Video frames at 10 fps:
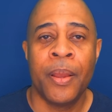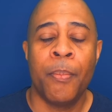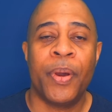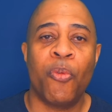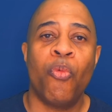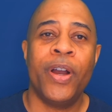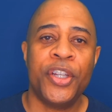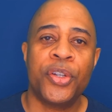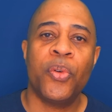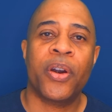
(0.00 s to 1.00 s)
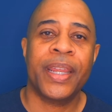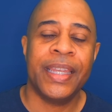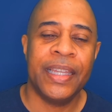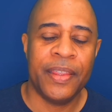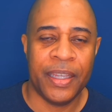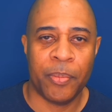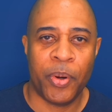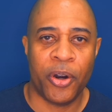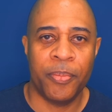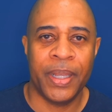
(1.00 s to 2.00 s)
But once you are in the
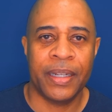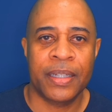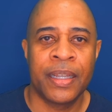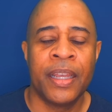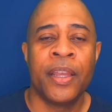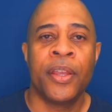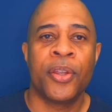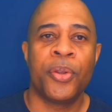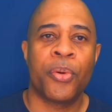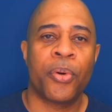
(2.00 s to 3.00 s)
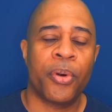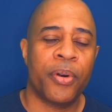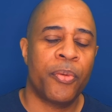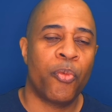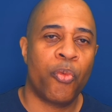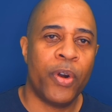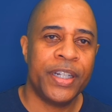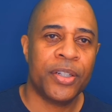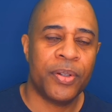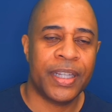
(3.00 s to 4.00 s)
apartment, your
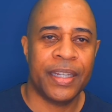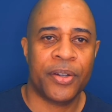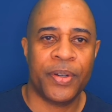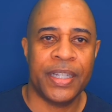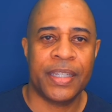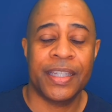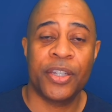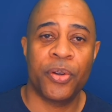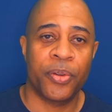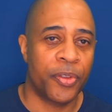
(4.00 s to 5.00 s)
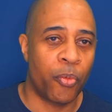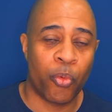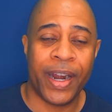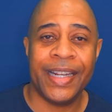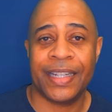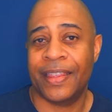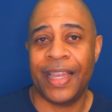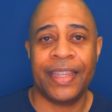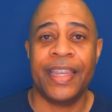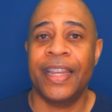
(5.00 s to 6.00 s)
rental increases, the rate that
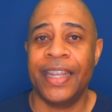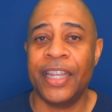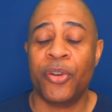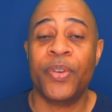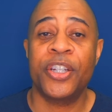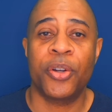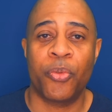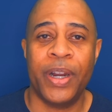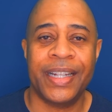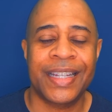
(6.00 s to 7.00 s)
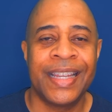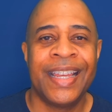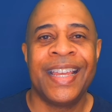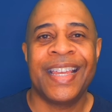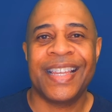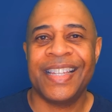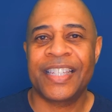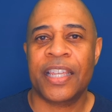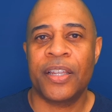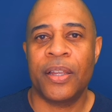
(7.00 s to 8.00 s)
they can increase your rent
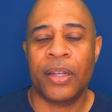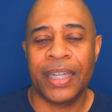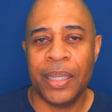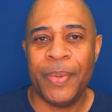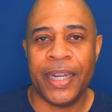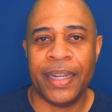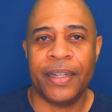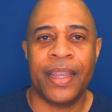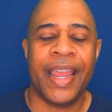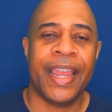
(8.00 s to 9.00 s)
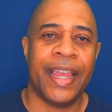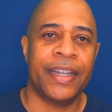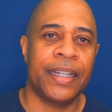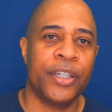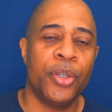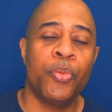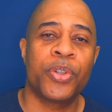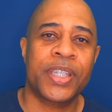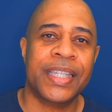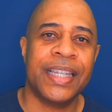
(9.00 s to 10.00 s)
is limited. And you will
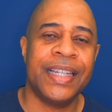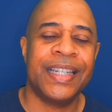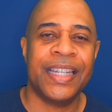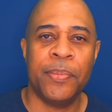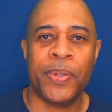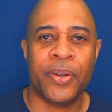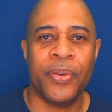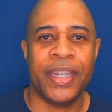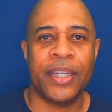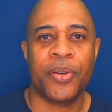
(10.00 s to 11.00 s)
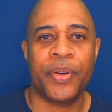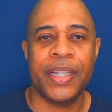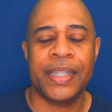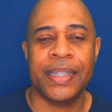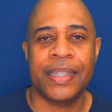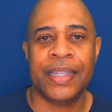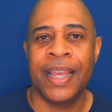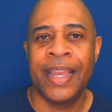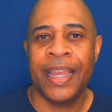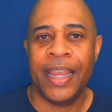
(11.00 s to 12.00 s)
see typical increases
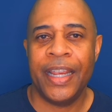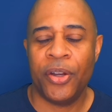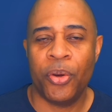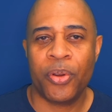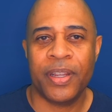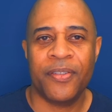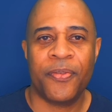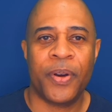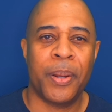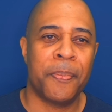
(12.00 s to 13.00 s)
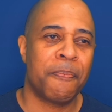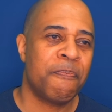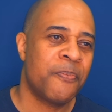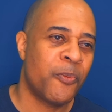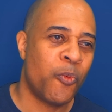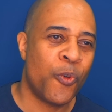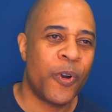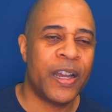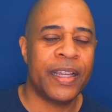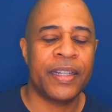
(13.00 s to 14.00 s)
in Oakland from
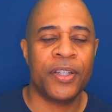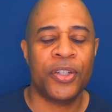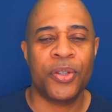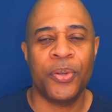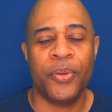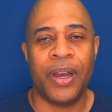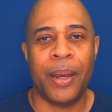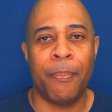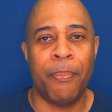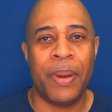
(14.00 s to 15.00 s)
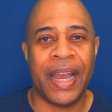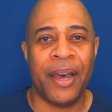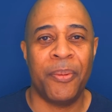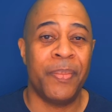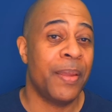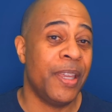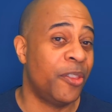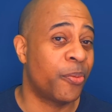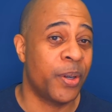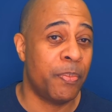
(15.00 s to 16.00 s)
1 to about maybe
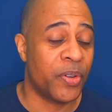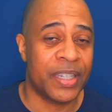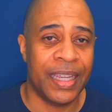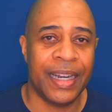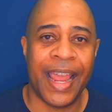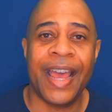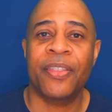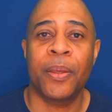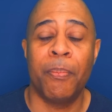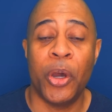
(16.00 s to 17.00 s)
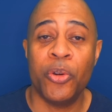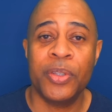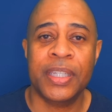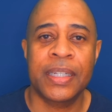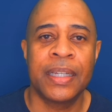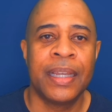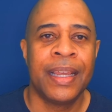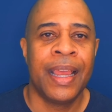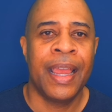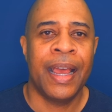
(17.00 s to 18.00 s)
3% at the most.
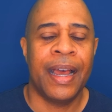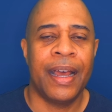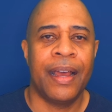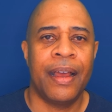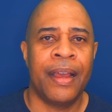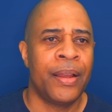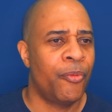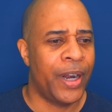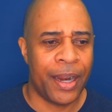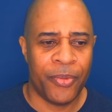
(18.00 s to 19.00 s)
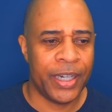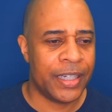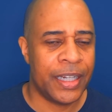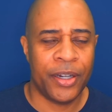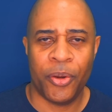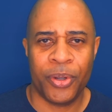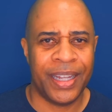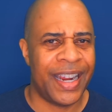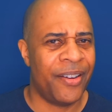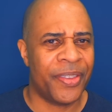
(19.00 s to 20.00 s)
When I rented in Oakland,
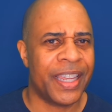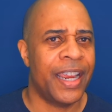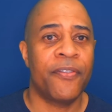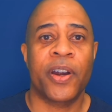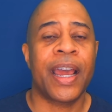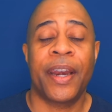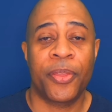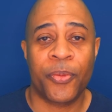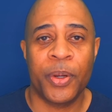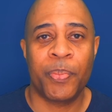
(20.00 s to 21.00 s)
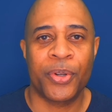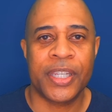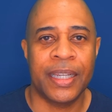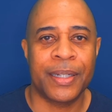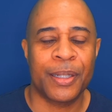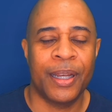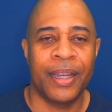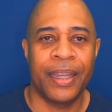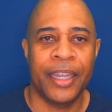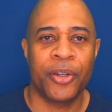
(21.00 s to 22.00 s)
I don't think I ever got a 3%
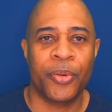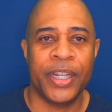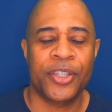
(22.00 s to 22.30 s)
increase.